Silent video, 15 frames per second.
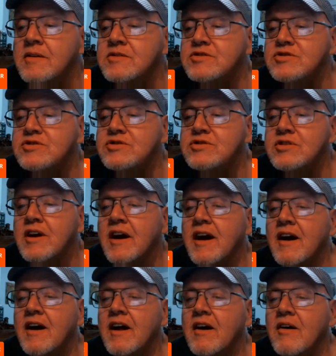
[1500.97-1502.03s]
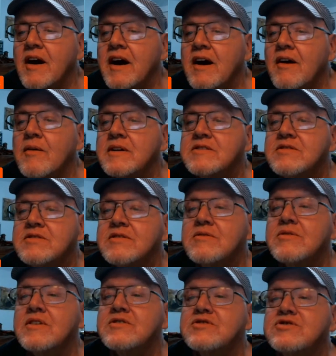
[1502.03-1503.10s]
Shh, LOL. What's
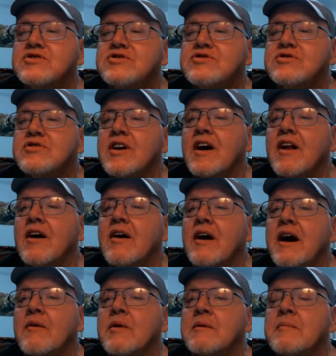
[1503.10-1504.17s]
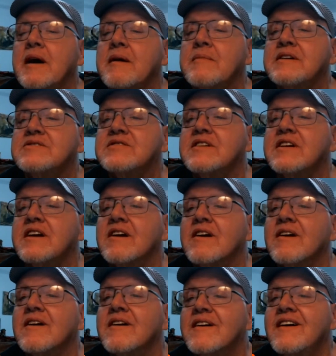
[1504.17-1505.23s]
this? Shh, LOL. What am I missing
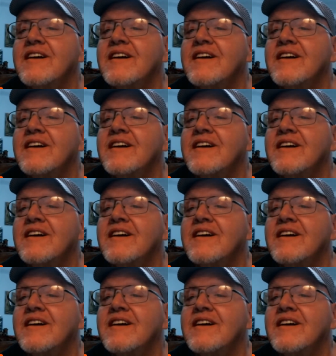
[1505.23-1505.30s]
here?